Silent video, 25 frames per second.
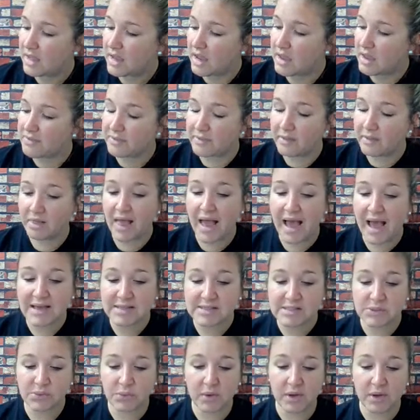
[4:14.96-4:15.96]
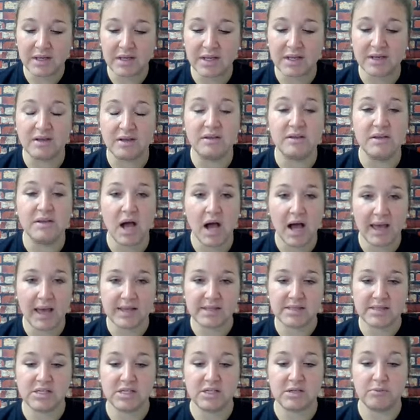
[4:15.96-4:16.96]
And then the last one,
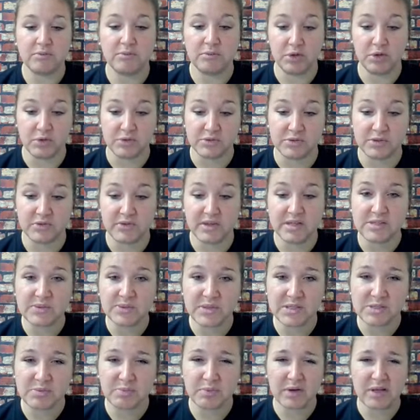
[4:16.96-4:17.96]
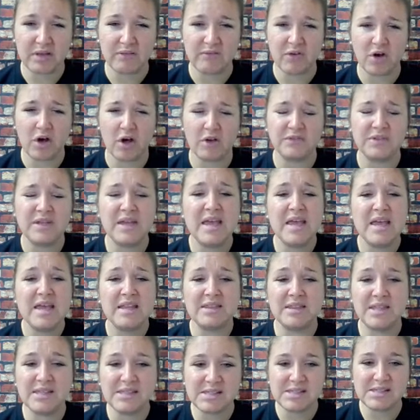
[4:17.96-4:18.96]
not blue. So this one is pretty involved.
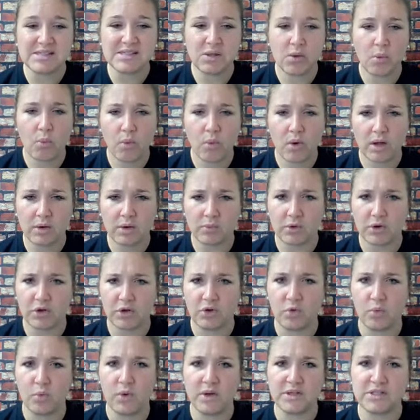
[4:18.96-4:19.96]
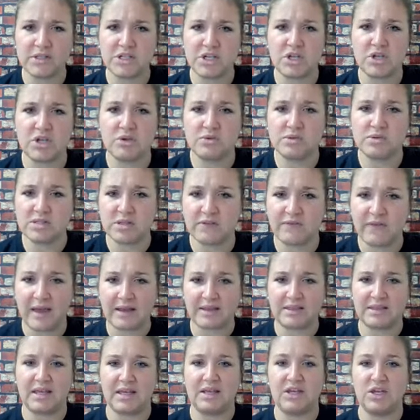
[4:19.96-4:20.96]
This is the one where you'll want to use the
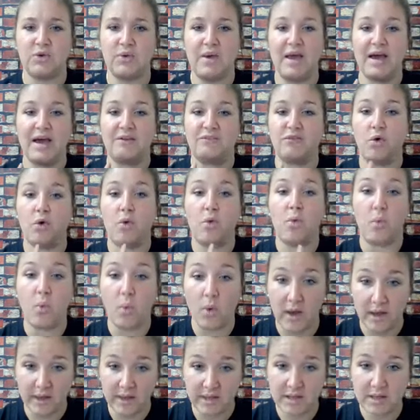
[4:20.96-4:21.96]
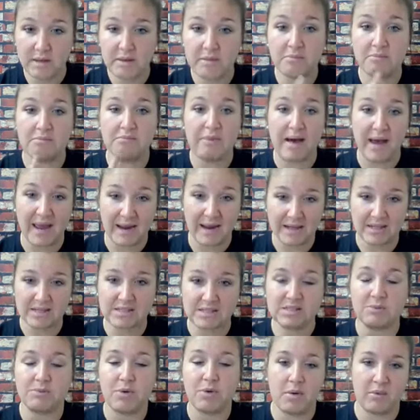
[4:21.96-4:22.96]
fact that you have 1
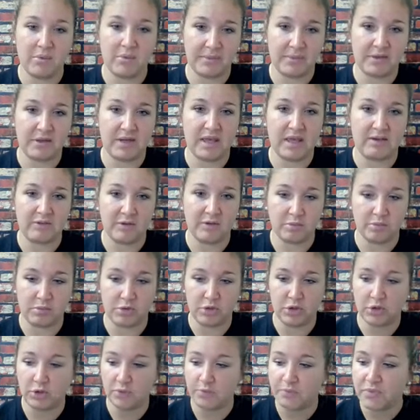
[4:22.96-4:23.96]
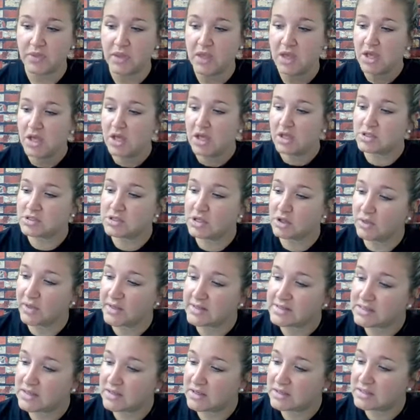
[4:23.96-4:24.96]
minus the probability of a blue. So
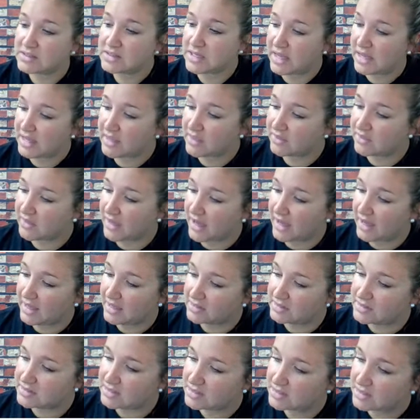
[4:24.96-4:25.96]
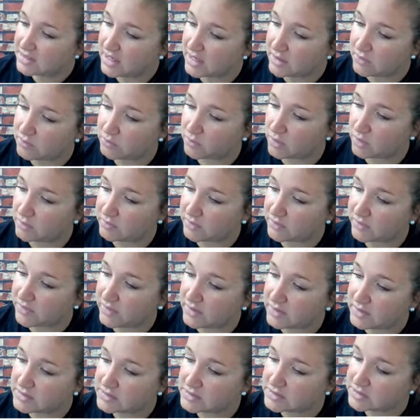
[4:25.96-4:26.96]
let's take that and run with
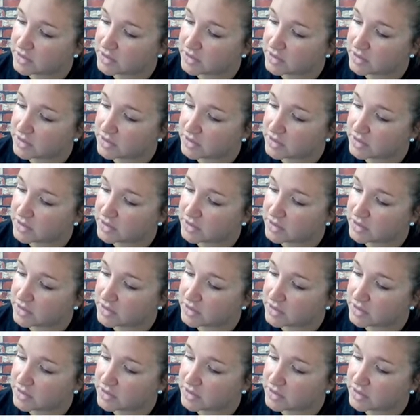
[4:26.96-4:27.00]
it.